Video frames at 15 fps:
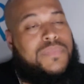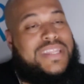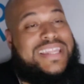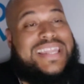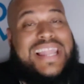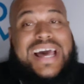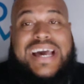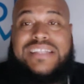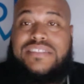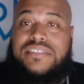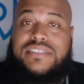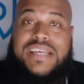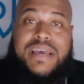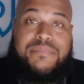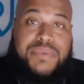A lot to
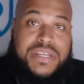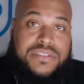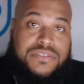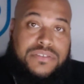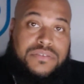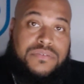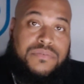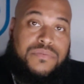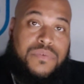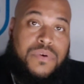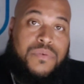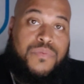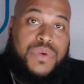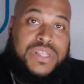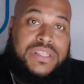tap into
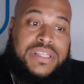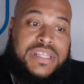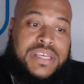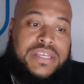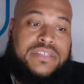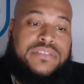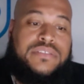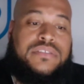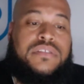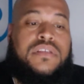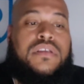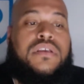with this.